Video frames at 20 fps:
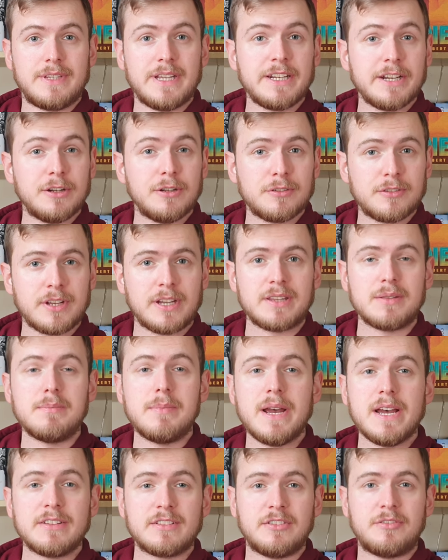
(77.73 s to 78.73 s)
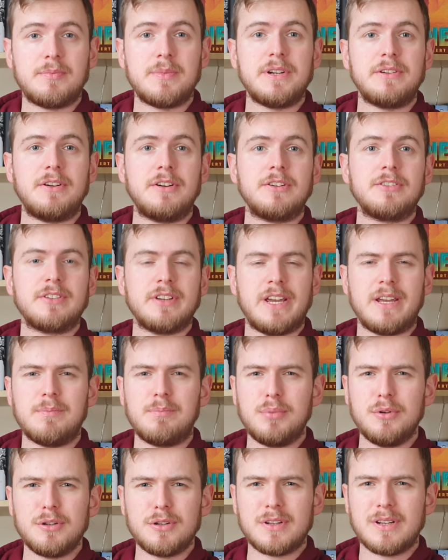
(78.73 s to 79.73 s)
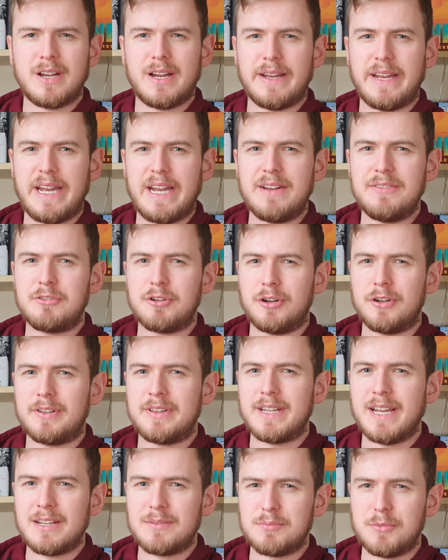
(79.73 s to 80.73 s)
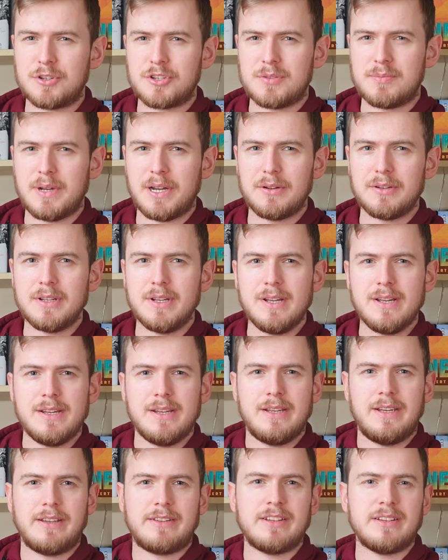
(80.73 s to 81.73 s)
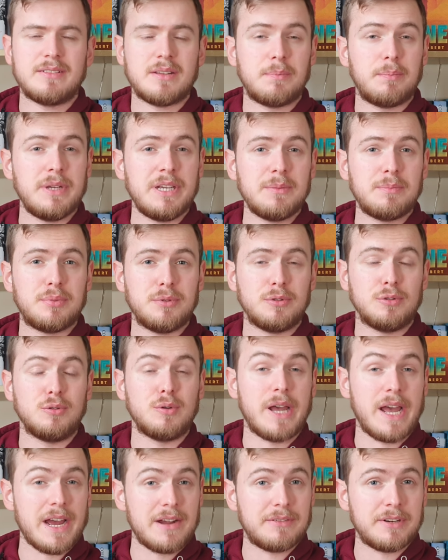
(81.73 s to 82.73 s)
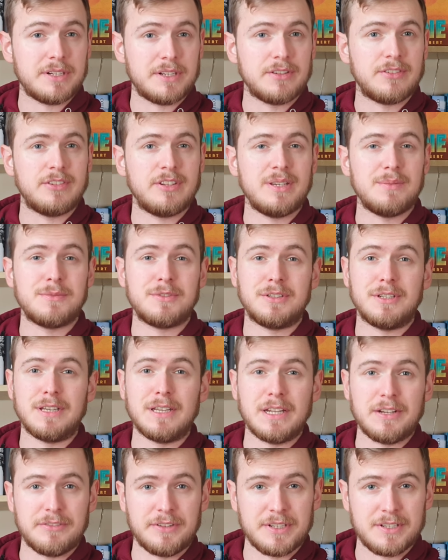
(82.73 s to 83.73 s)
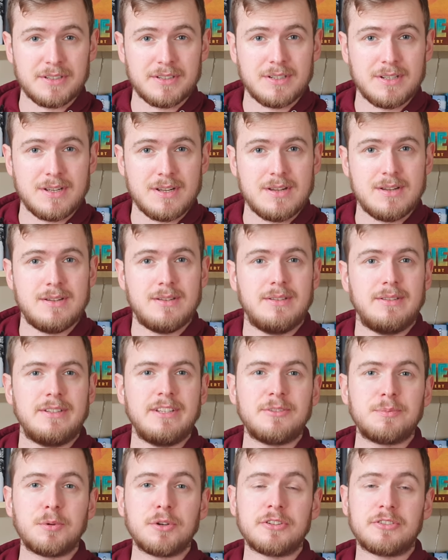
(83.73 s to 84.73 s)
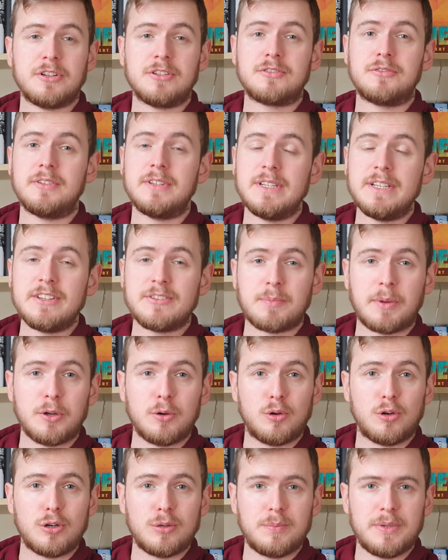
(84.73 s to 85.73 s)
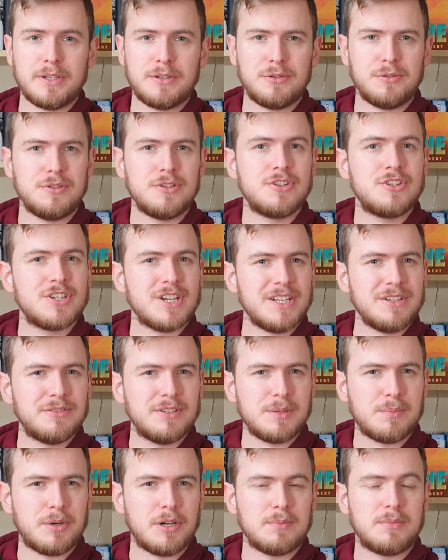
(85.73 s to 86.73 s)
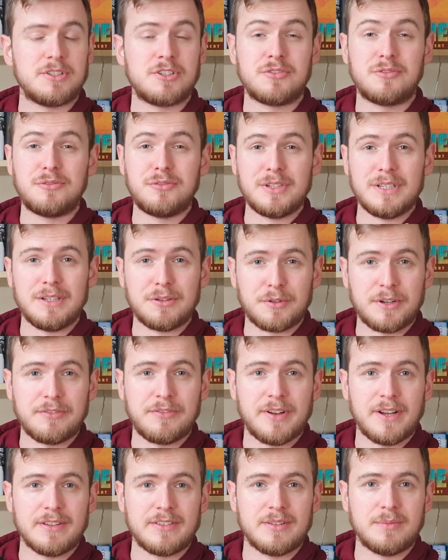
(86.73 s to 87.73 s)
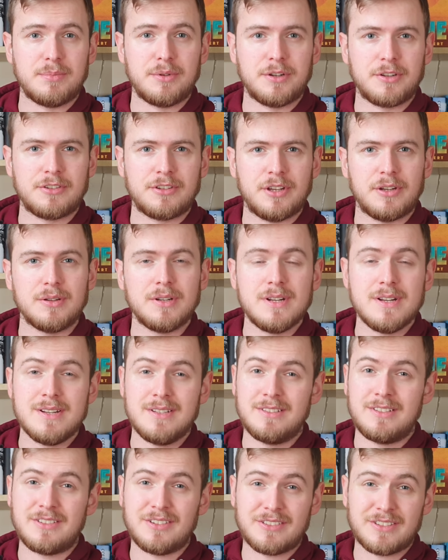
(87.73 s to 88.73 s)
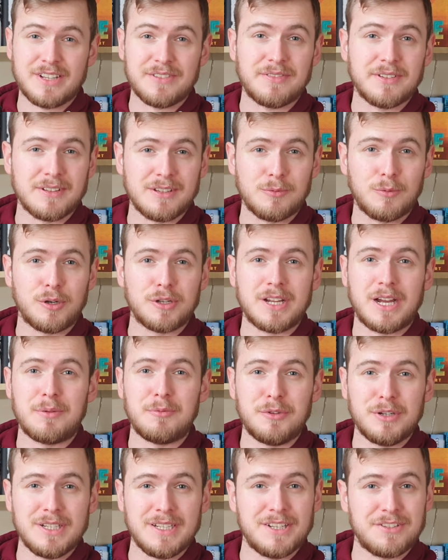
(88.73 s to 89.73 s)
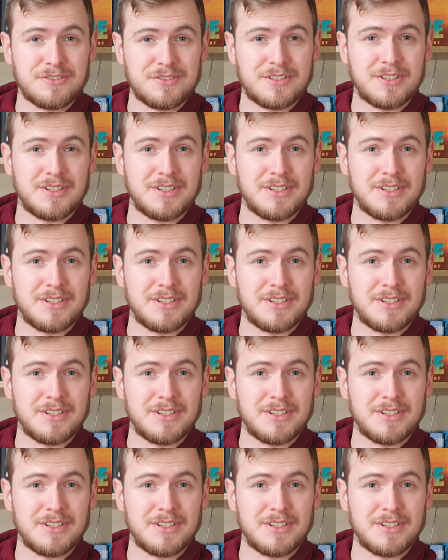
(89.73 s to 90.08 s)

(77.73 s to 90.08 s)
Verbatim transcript: Then I also got The Mask of Mirrors, a book I haven't heard that much about, except that people who have read it seem to love it. This book is also released by Orbit, who generally publish really great fantasy books, so this is definitely one I'm really interested